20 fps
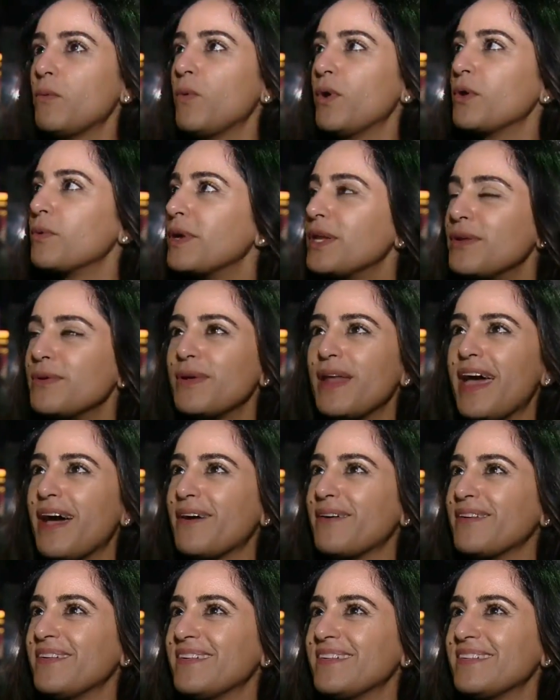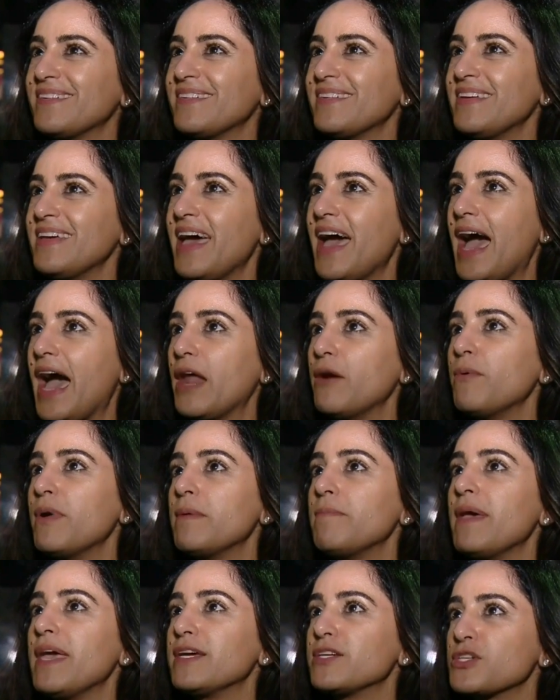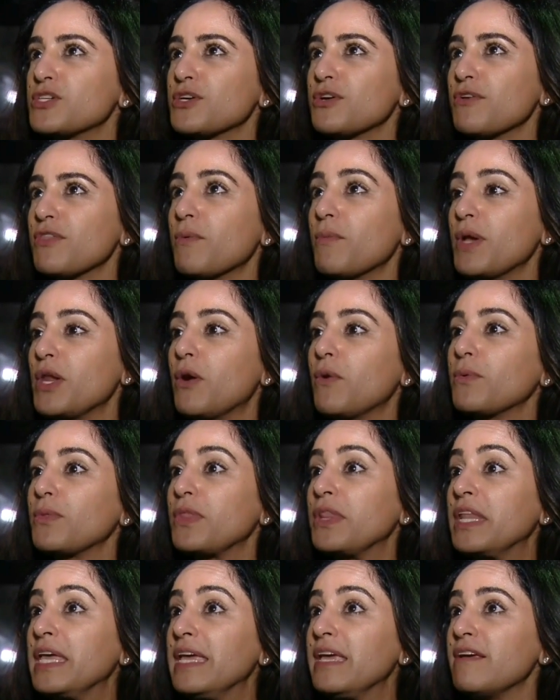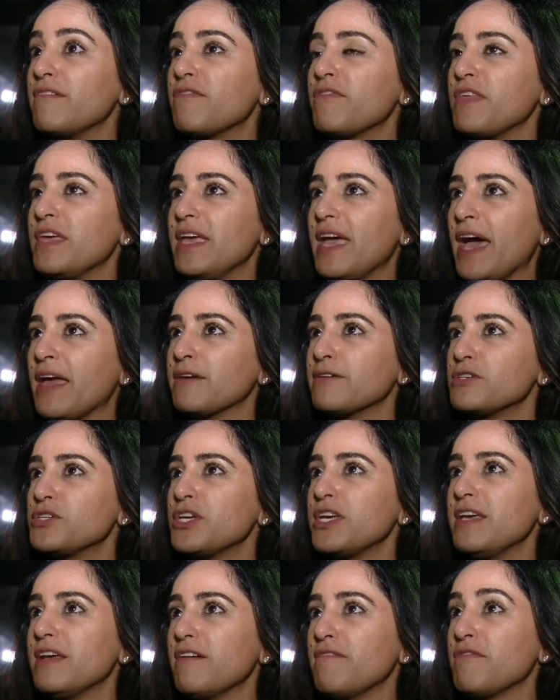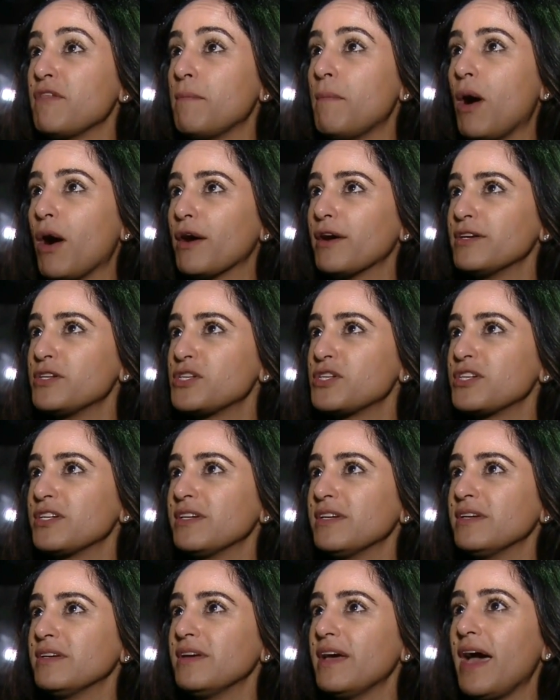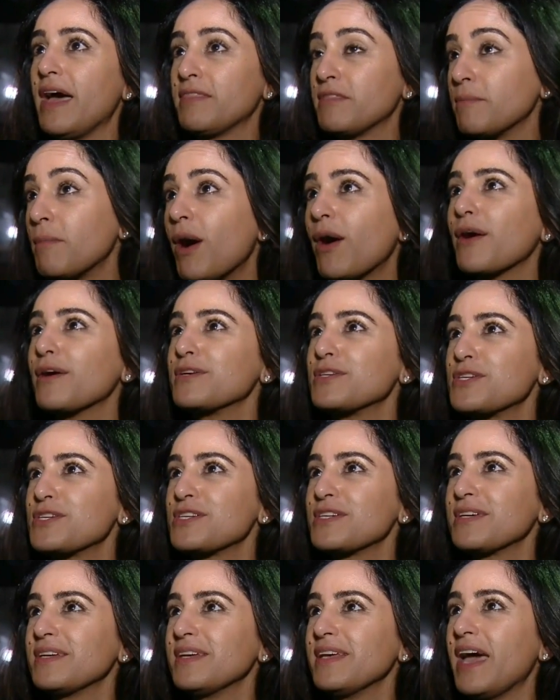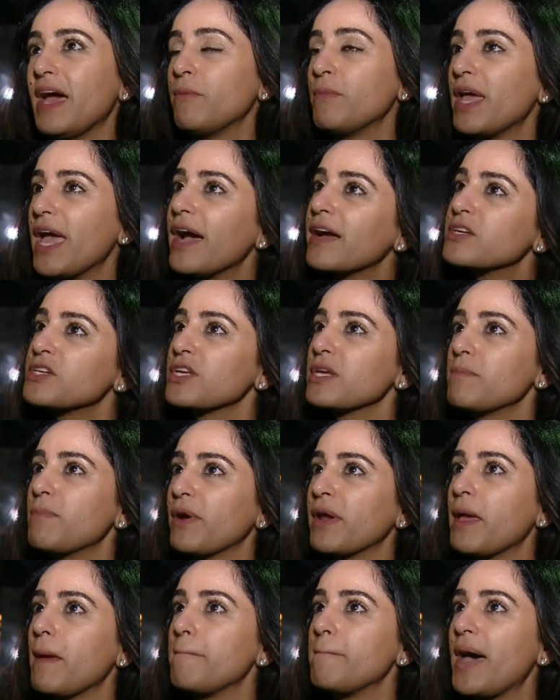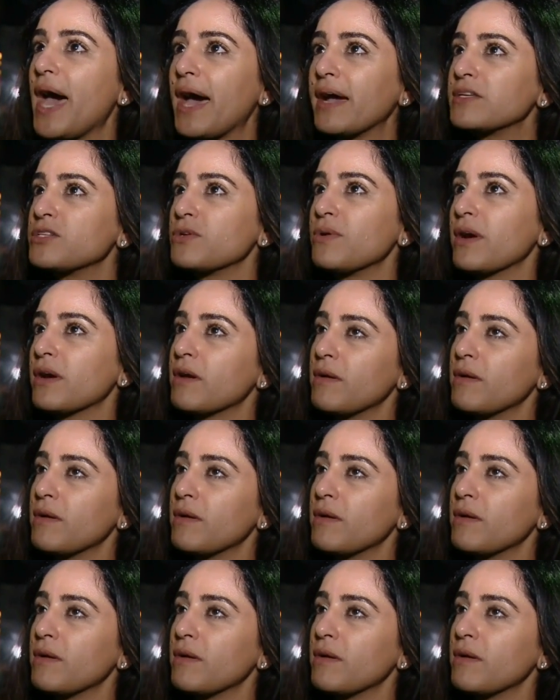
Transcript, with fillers: what do we do now? How do we make sure that we don't leave the energy of the march at the march. And we actually bring it back to our